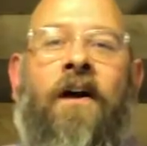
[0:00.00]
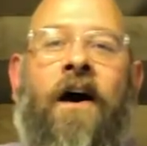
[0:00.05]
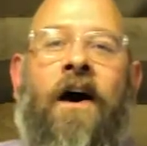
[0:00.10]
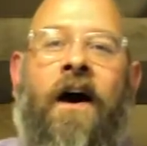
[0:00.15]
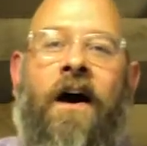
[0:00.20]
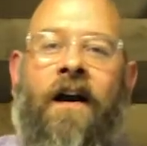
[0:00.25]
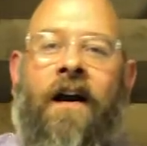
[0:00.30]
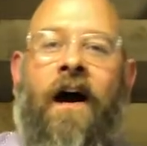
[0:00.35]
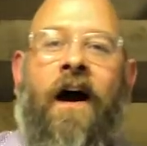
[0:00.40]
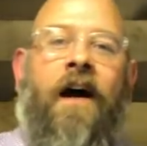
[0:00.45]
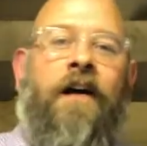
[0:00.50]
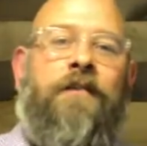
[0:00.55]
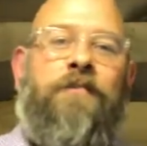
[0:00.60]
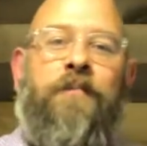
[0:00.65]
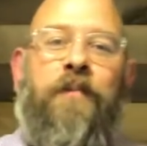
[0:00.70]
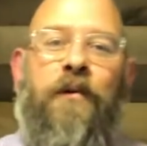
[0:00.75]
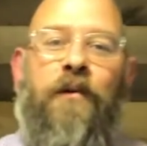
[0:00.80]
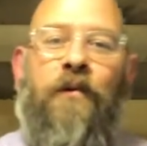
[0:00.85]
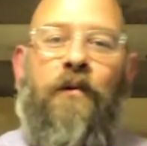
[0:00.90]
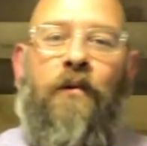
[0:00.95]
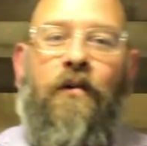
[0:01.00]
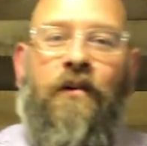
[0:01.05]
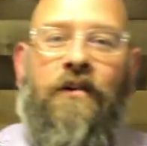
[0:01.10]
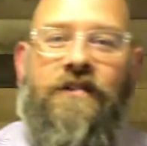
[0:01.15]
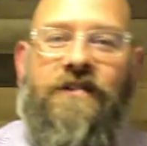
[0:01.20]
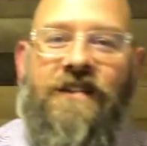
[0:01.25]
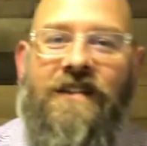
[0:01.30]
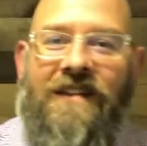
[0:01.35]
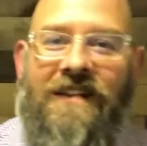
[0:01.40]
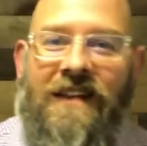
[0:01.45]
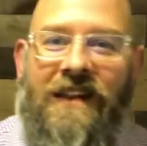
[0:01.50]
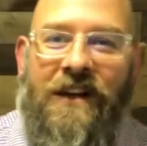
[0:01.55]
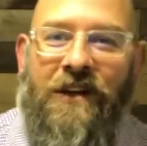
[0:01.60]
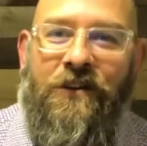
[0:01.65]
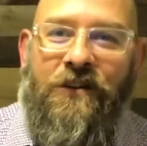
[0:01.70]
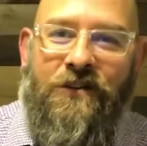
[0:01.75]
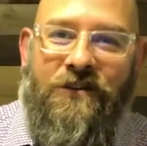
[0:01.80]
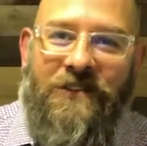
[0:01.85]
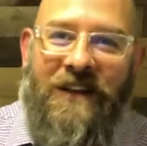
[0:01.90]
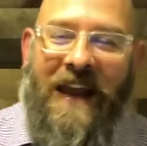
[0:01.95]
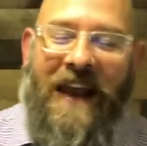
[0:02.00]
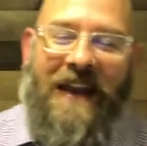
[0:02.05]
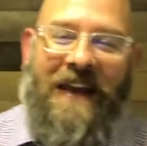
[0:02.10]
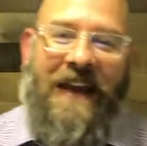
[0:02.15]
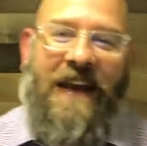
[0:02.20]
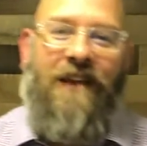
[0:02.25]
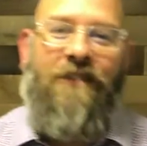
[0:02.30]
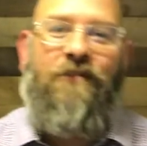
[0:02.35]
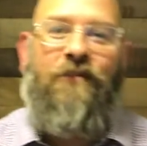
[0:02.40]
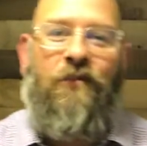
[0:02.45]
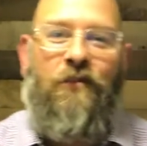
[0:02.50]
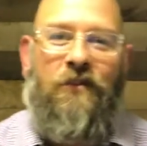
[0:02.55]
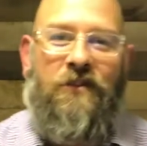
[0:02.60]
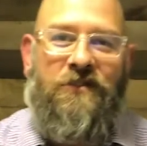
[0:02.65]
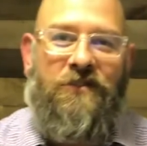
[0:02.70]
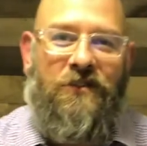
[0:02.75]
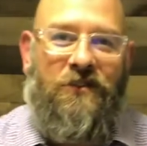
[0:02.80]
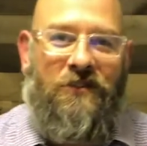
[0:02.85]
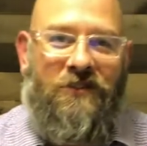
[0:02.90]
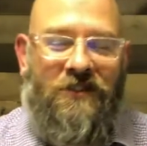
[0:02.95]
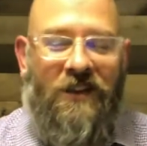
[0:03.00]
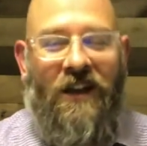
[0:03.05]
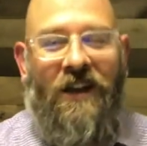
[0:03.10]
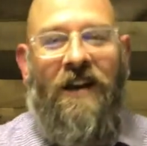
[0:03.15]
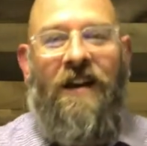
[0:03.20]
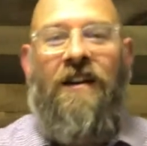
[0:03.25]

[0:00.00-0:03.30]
on, entrepreneurs, leaders, and influencers?